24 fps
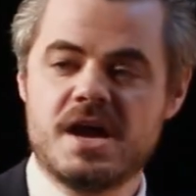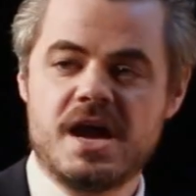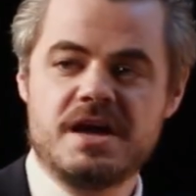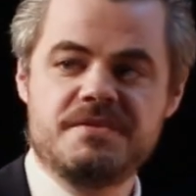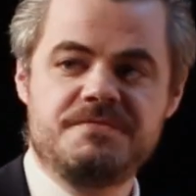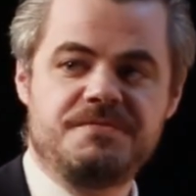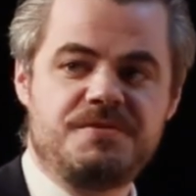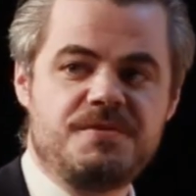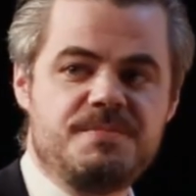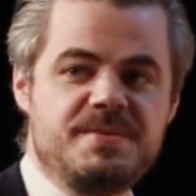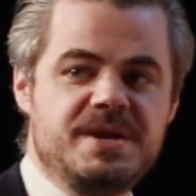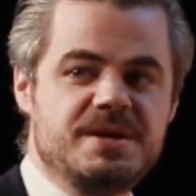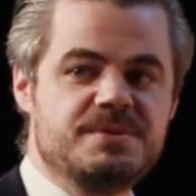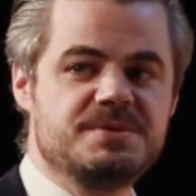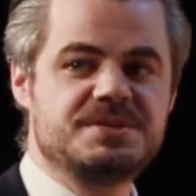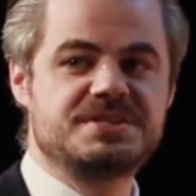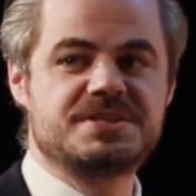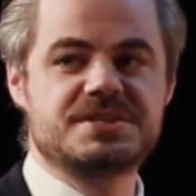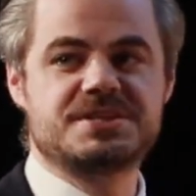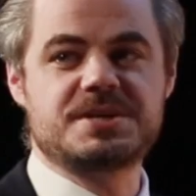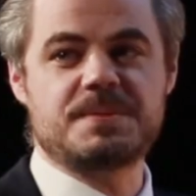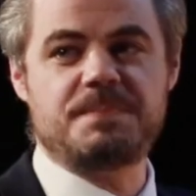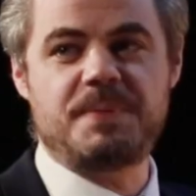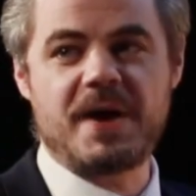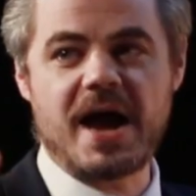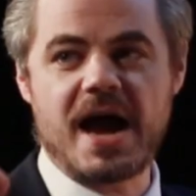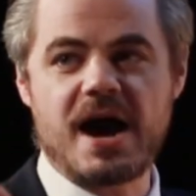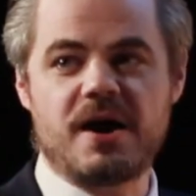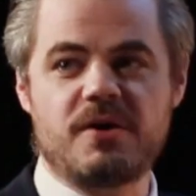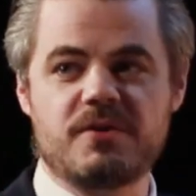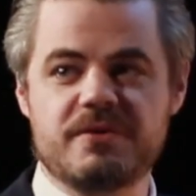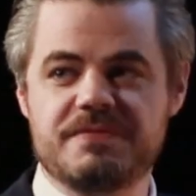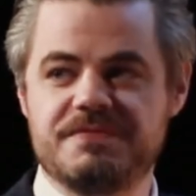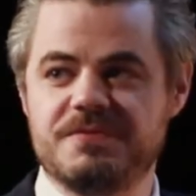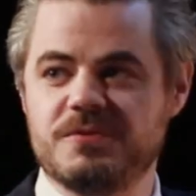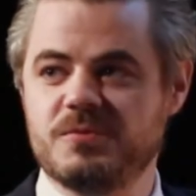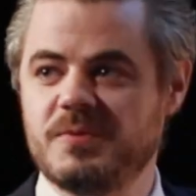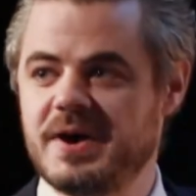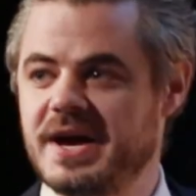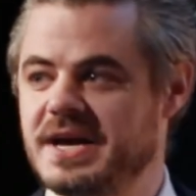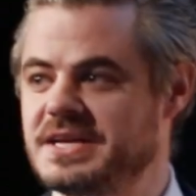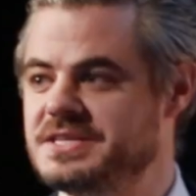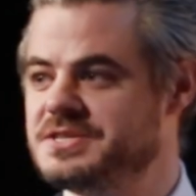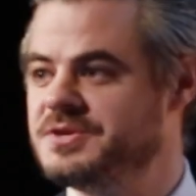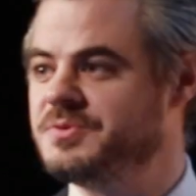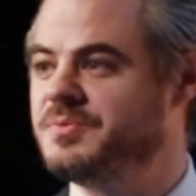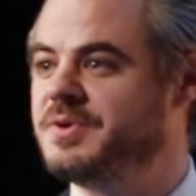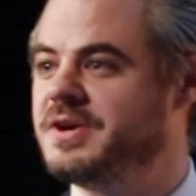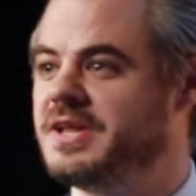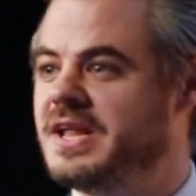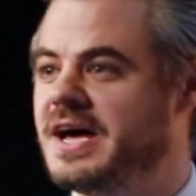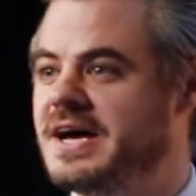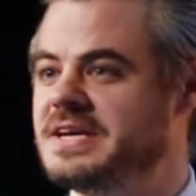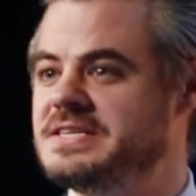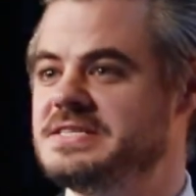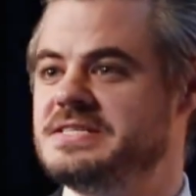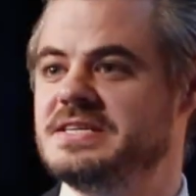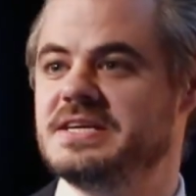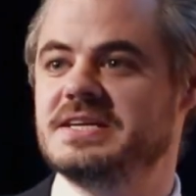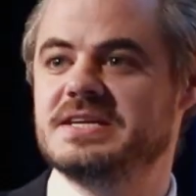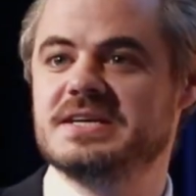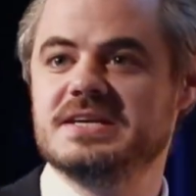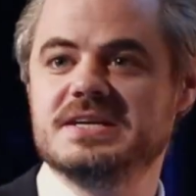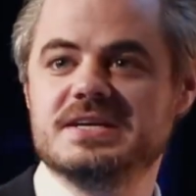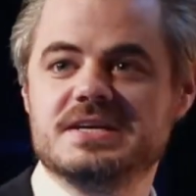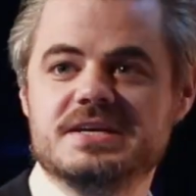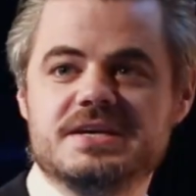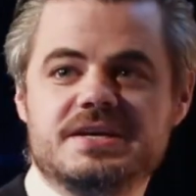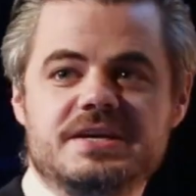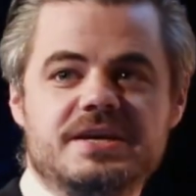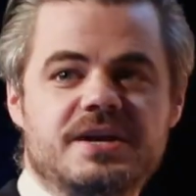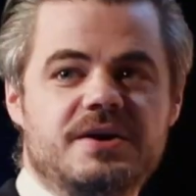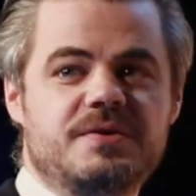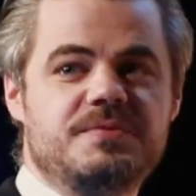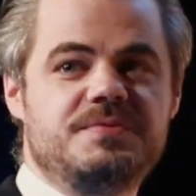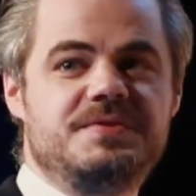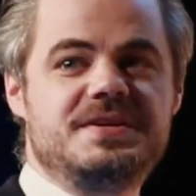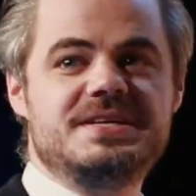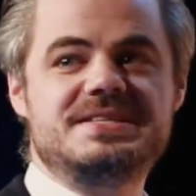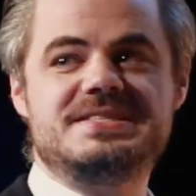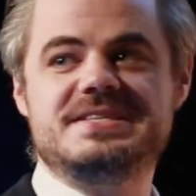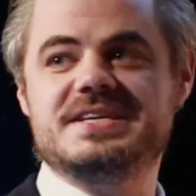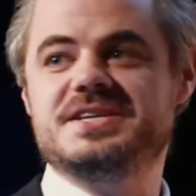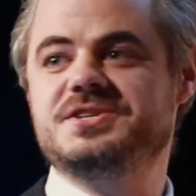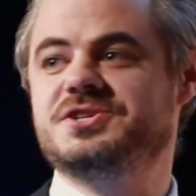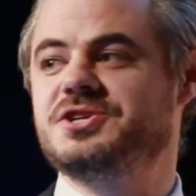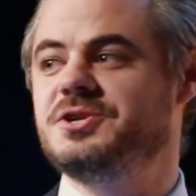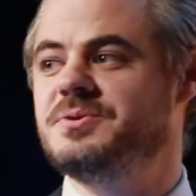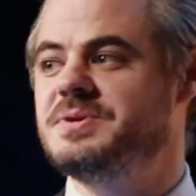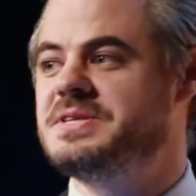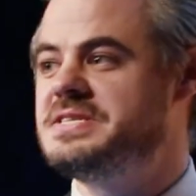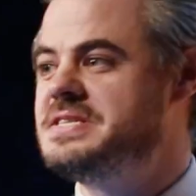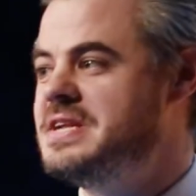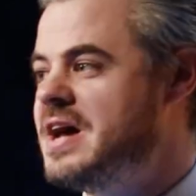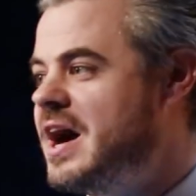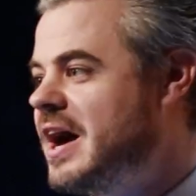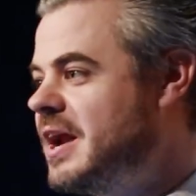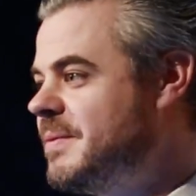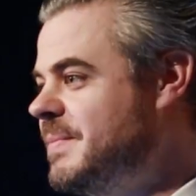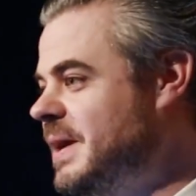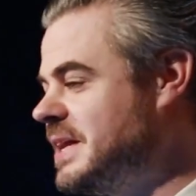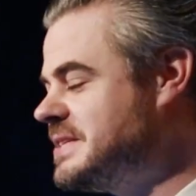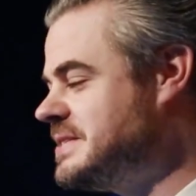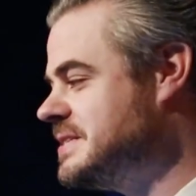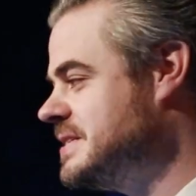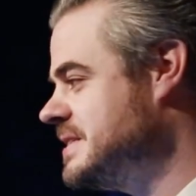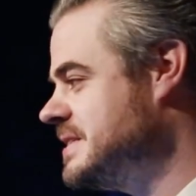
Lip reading: And for me, it was such a powerful way to realize that this issue, it's not about